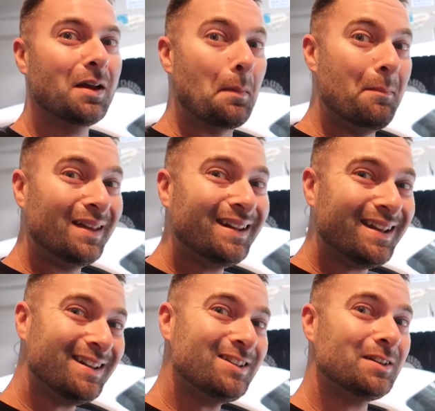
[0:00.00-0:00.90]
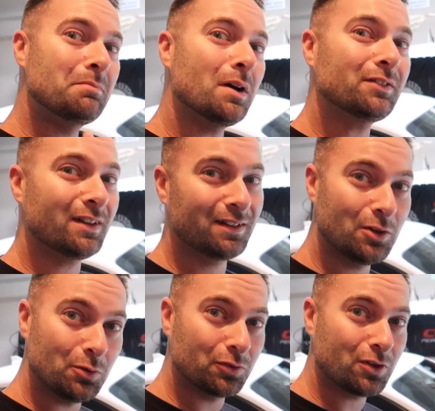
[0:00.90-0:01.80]
mid-engine Mustang
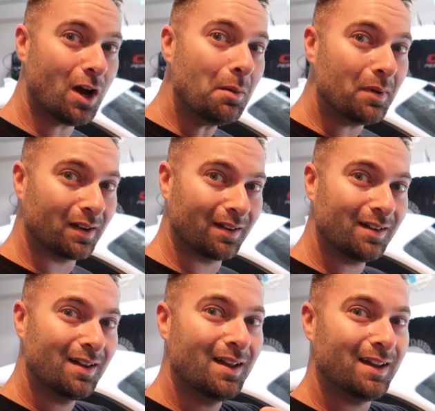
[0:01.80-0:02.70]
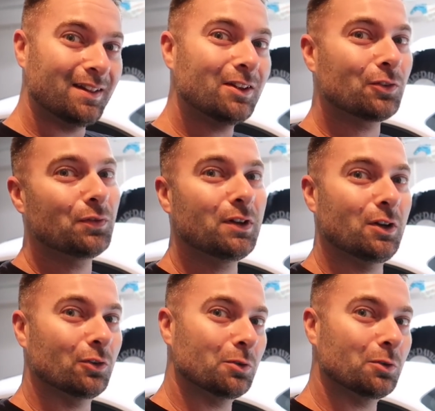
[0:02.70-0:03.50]
news coming in this video.